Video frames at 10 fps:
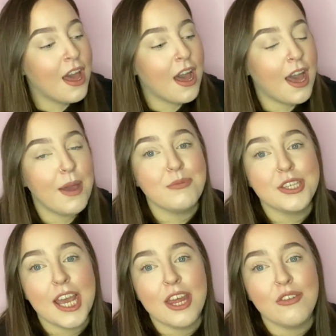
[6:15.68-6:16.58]
So
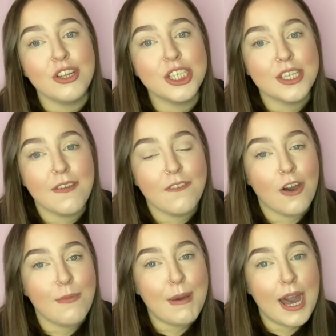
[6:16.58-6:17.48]
yeah,
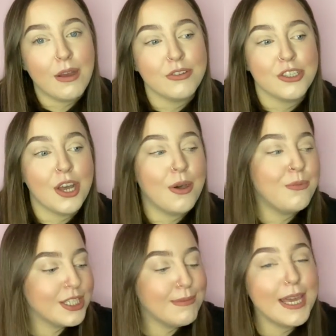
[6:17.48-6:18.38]
£375.
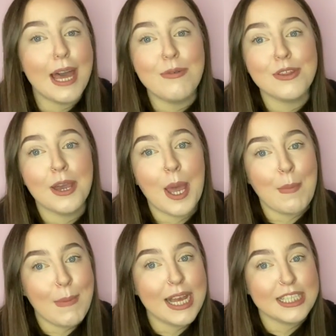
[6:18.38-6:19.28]
So to me, that was like
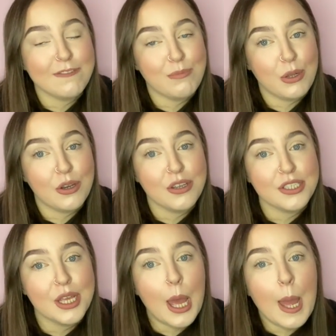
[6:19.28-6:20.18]
a massive
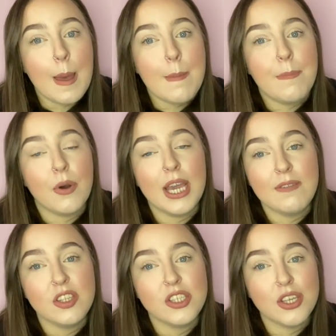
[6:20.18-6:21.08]
plus. But
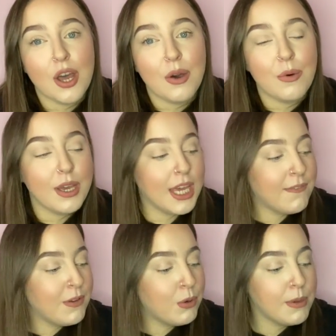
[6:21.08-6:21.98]
even so,
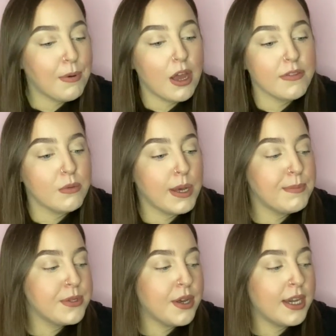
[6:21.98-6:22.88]
if you want to buy it off the
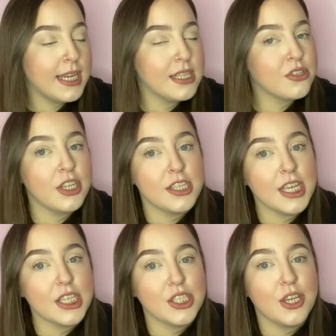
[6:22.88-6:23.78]
website, it's only
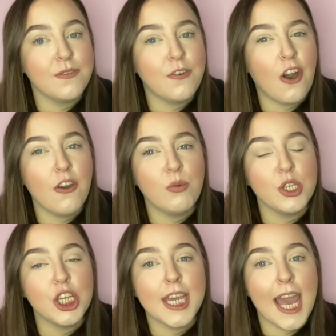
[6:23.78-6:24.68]
$625,
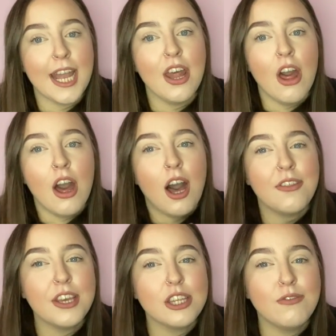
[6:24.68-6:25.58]
which again, I
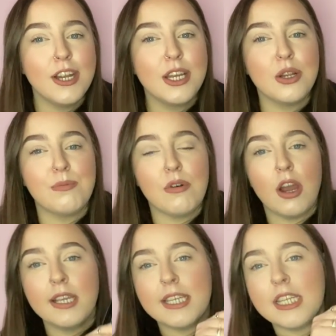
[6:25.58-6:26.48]
think is a really good
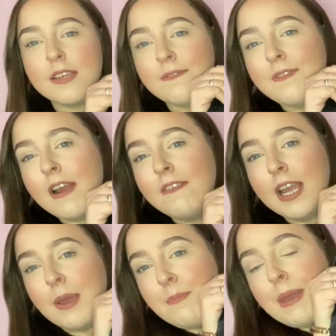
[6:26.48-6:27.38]
price. It's a
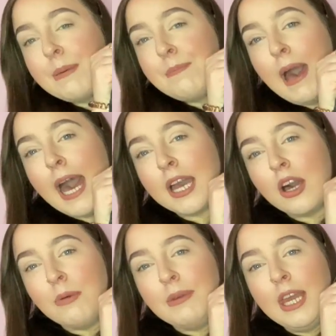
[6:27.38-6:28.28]
very big bag.
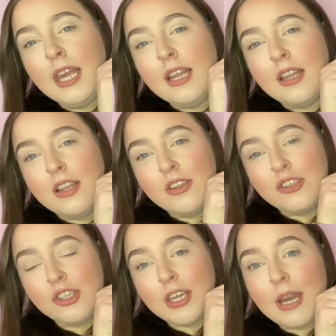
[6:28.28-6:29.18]
I mean,
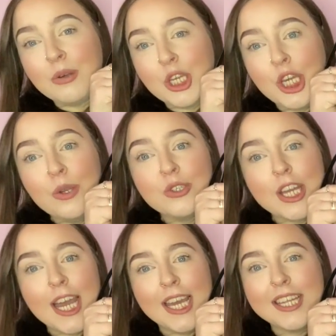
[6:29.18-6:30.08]
just look how huge
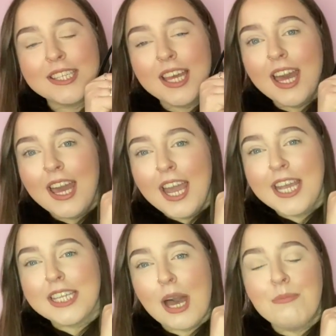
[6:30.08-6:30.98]
that is.
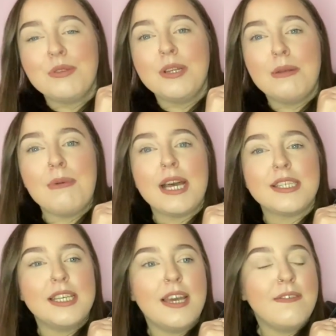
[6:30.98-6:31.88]
It's absolutely
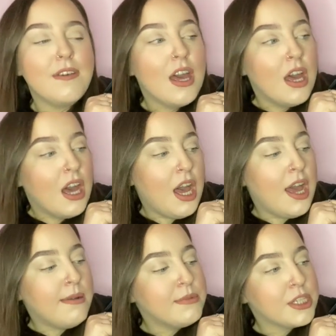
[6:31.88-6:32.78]
massive.
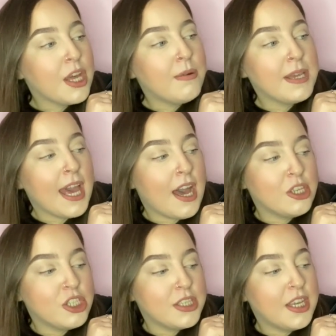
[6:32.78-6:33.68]
So yeah, I
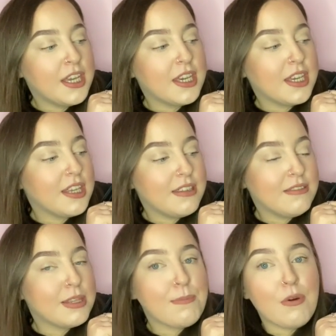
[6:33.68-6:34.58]
just think
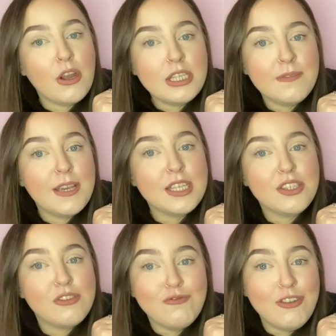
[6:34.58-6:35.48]
the price of
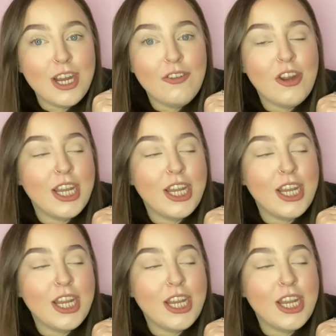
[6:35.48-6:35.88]
it's really, really